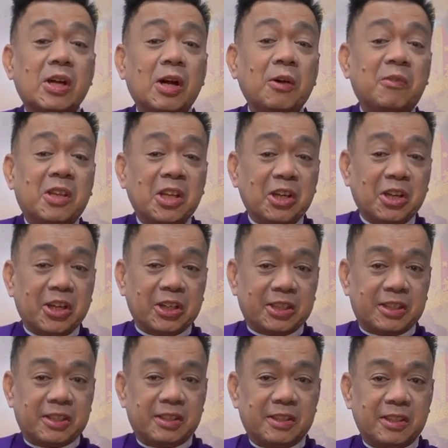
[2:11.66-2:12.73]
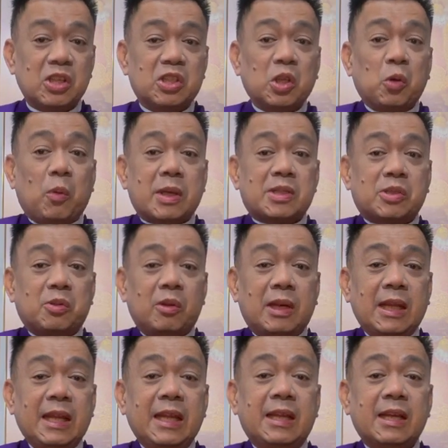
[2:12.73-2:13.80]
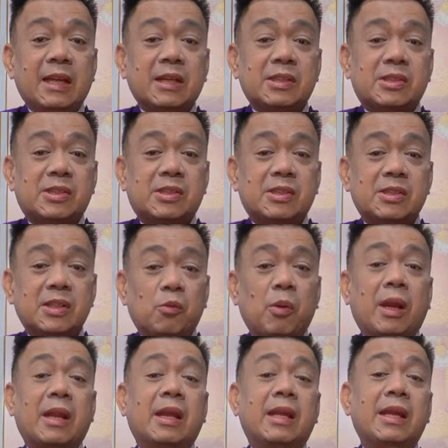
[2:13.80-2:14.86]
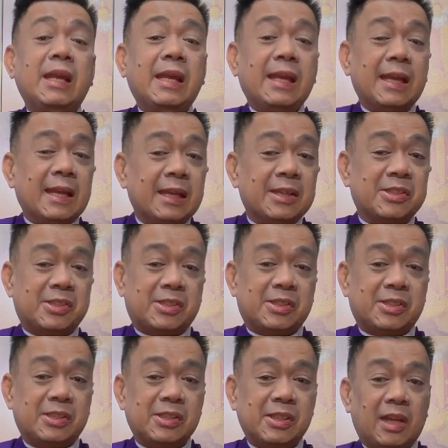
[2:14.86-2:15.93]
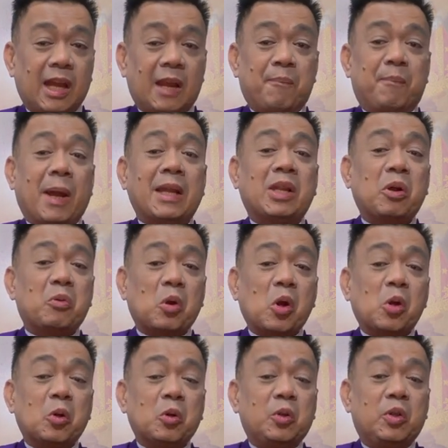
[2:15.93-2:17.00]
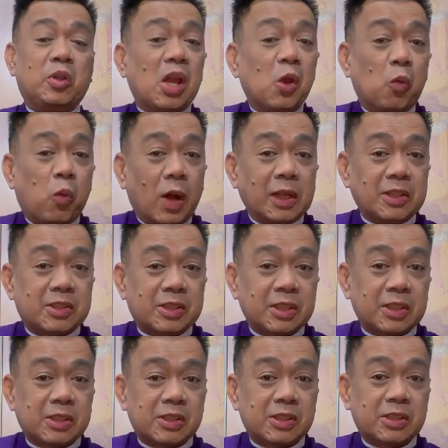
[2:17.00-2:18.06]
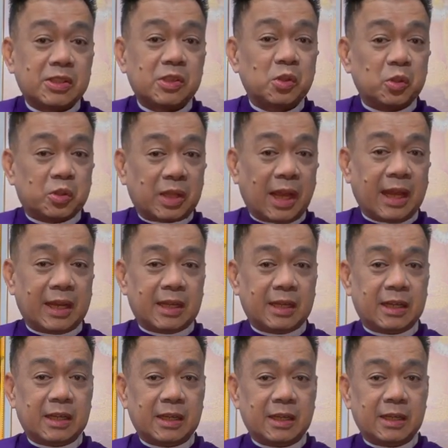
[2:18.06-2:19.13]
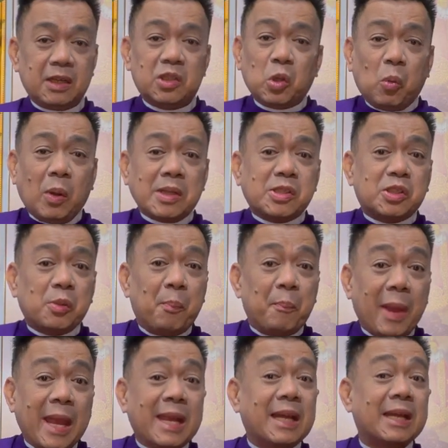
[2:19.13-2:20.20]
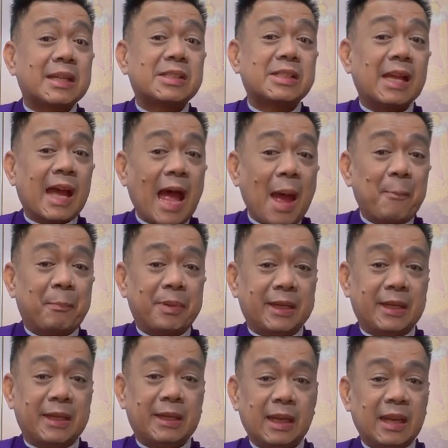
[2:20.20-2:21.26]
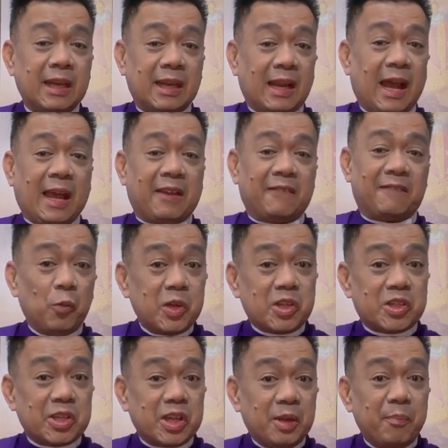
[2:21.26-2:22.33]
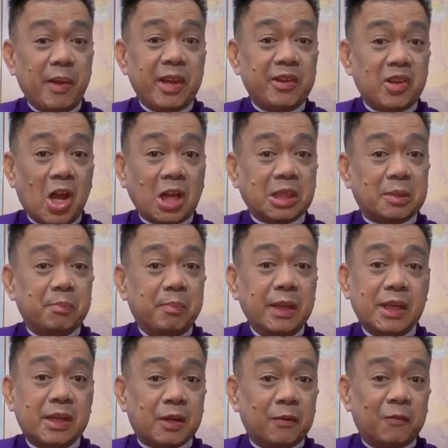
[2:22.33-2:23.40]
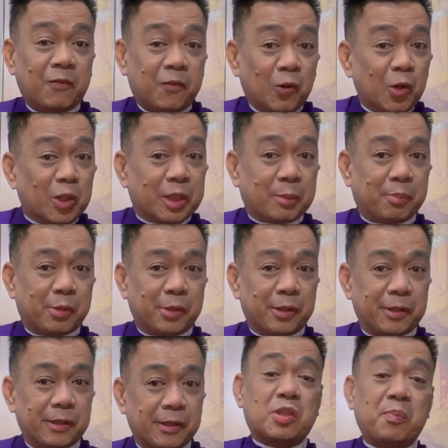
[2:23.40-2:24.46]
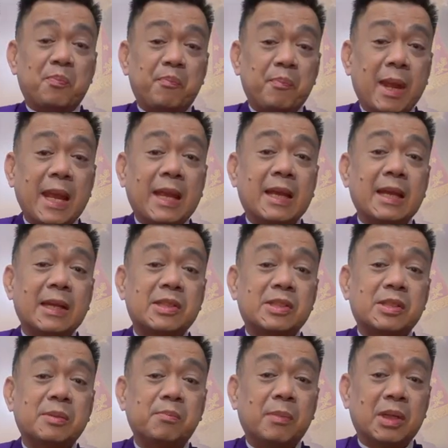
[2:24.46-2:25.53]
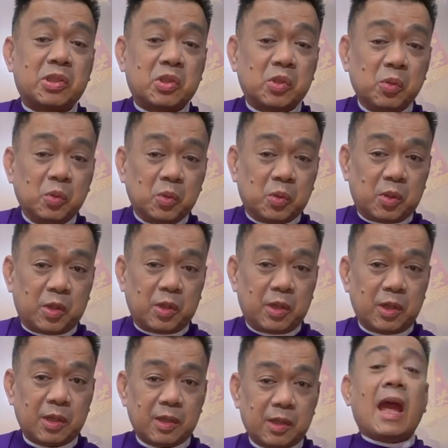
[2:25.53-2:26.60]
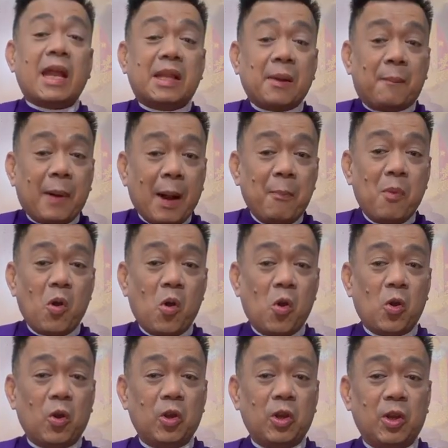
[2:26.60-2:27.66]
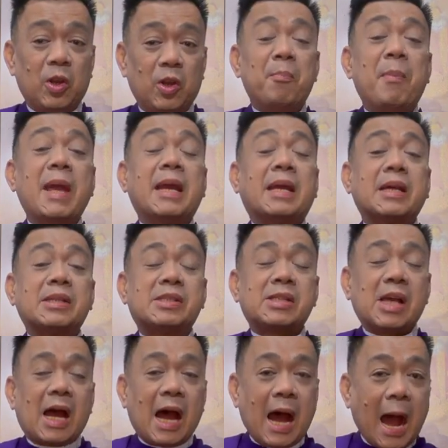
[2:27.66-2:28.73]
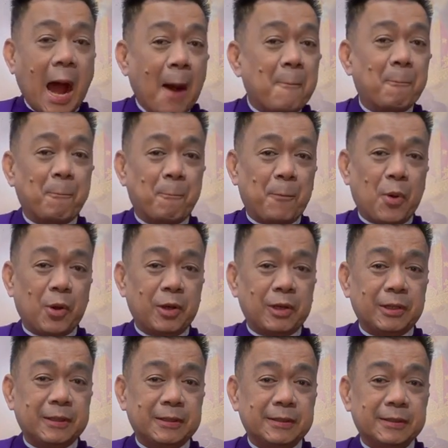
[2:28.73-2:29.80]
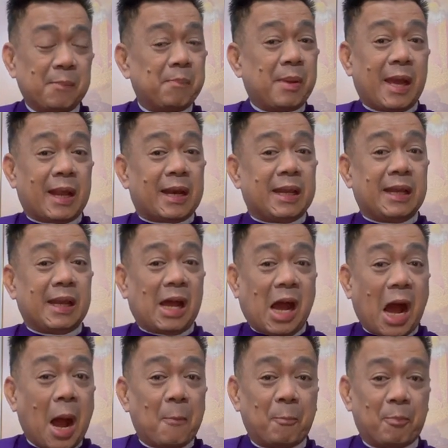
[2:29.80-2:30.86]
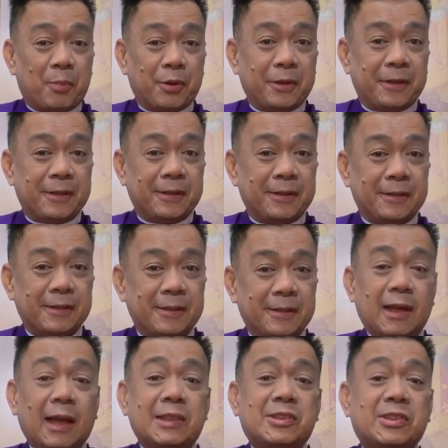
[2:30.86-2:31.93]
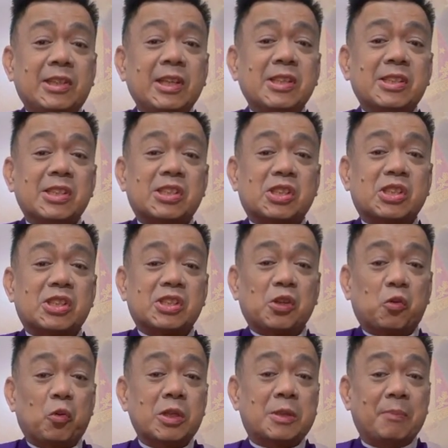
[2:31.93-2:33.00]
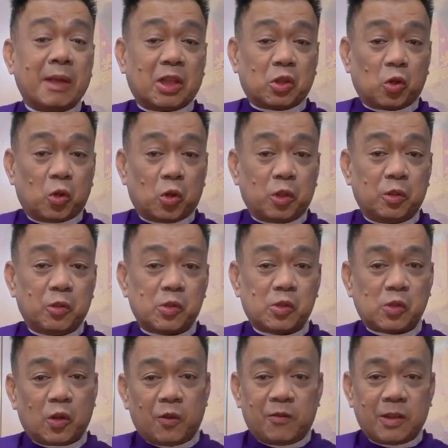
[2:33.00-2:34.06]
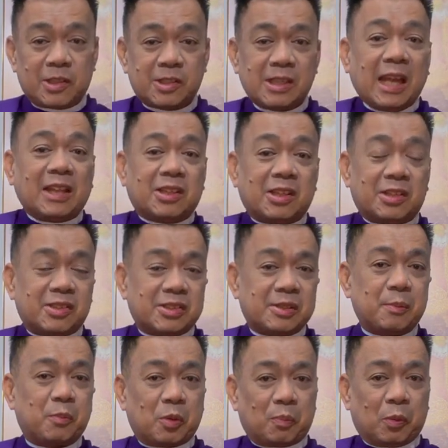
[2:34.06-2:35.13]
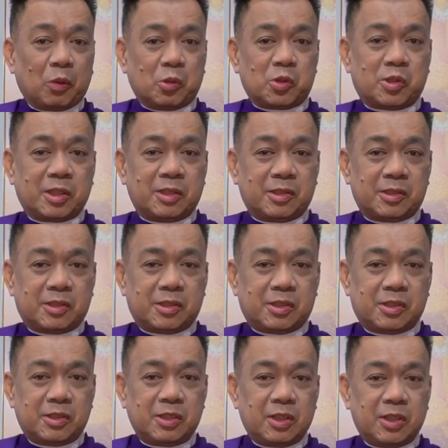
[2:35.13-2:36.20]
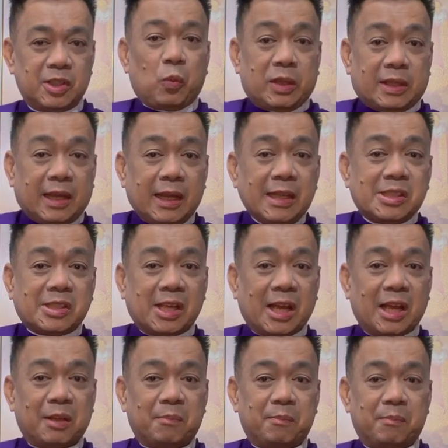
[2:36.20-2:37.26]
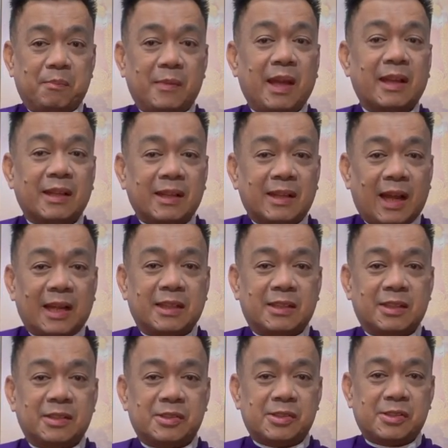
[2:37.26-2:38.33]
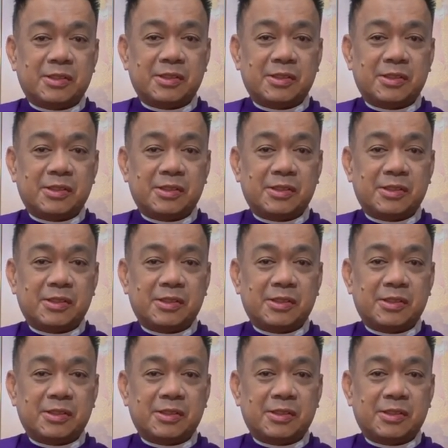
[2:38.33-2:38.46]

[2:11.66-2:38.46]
of the earth, so as to lead us where He is and by the road He wants us to take, so as to make us happy in life, which may not be comfortable, to make us mature, and above all, make us humble, very humble. As Jesus was victorious over Satan's proposals, with His help and guidance,